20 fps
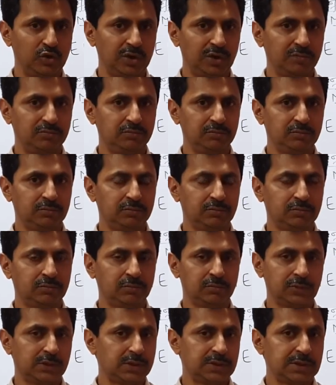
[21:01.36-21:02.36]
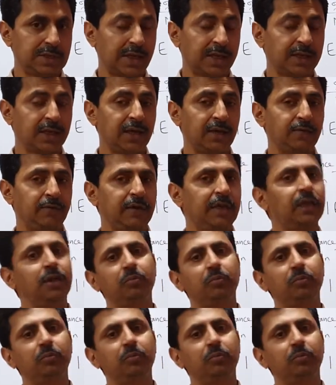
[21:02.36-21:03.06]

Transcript: Again, very important quote.